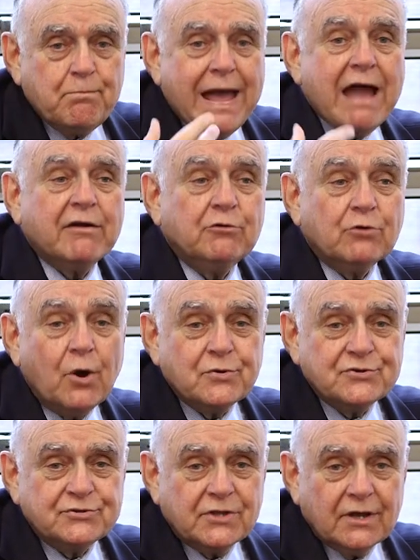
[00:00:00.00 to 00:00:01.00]
Barry
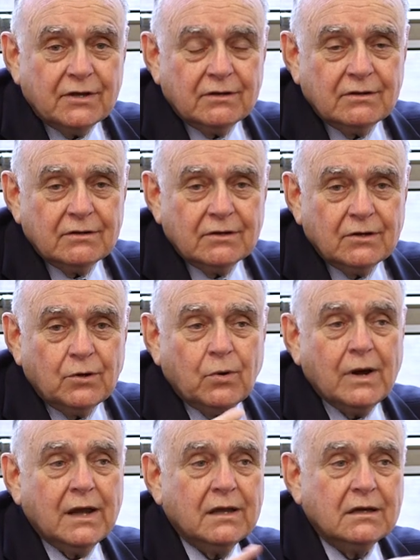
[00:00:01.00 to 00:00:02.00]
Rosenstein,
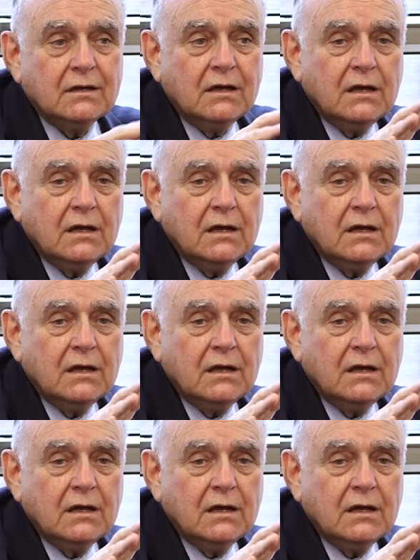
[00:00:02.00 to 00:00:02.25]
who I